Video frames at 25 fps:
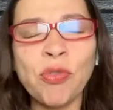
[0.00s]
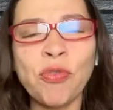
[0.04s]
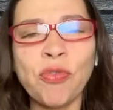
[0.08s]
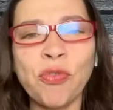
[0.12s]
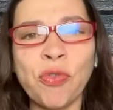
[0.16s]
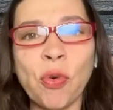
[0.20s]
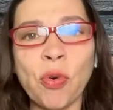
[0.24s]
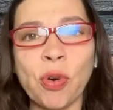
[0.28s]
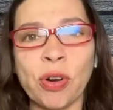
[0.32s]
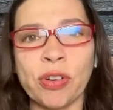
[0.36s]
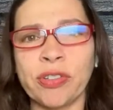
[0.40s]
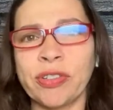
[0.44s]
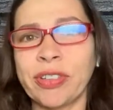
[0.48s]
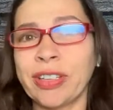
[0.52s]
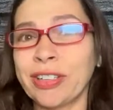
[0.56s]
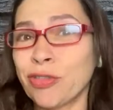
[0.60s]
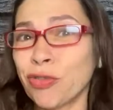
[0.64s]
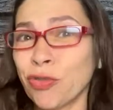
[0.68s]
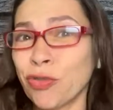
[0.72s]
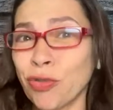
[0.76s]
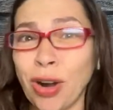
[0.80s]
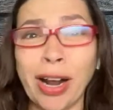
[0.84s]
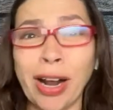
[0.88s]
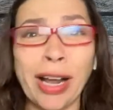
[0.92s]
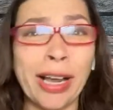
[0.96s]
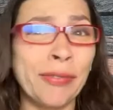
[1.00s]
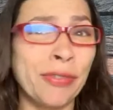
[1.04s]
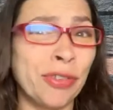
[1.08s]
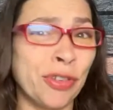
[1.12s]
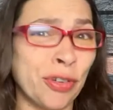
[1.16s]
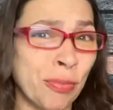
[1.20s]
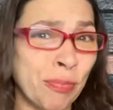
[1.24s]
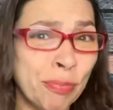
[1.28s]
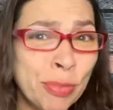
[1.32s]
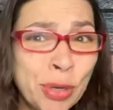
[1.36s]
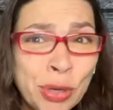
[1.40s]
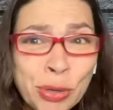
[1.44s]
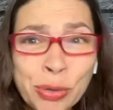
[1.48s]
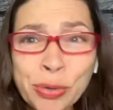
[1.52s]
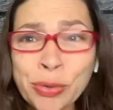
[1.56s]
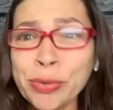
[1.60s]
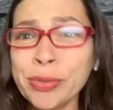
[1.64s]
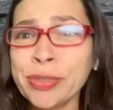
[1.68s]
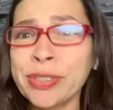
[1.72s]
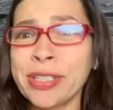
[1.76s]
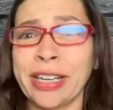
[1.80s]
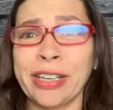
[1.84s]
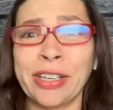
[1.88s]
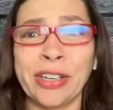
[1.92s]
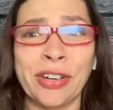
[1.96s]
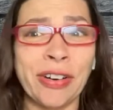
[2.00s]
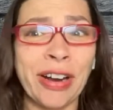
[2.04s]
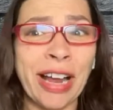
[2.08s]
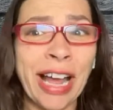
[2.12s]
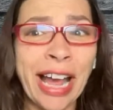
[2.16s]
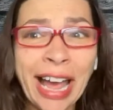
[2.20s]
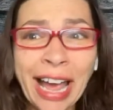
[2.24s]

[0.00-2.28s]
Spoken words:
force that drives your moods and your